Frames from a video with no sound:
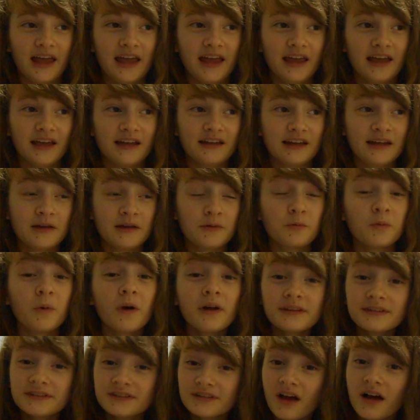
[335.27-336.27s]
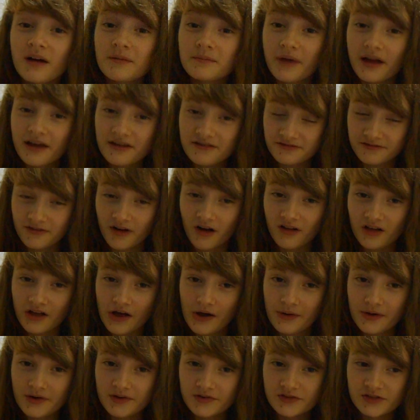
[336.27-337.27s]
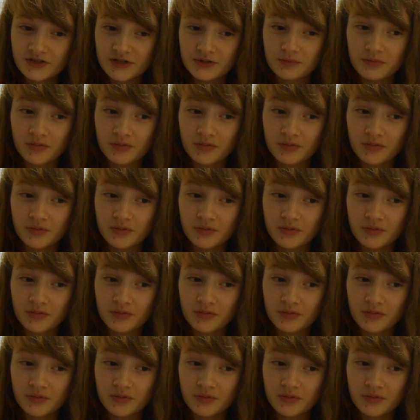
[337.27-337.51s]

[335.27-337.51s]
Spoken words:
and it was not my fault, however,